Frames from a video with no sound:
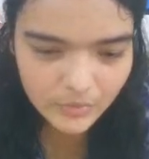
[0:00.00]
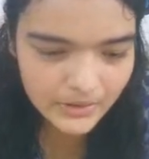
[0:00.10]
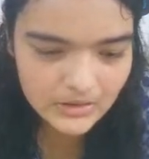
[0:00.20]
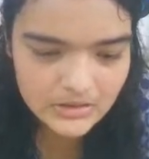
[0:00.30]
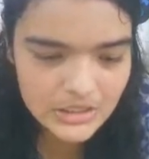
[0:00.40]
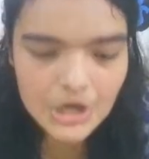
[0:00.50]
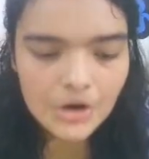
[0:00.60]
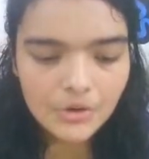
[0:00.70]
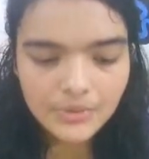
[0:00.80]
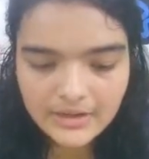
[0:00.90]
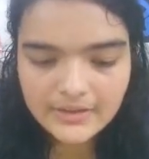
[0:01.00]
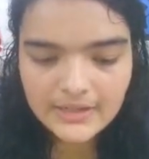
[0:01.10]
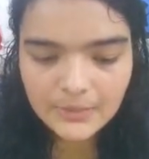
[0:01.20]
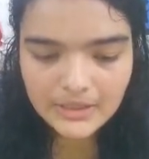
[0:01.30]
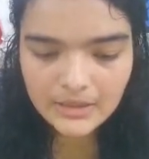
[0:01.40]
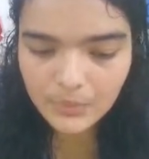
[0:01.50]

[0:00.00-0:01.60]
because really quickly we're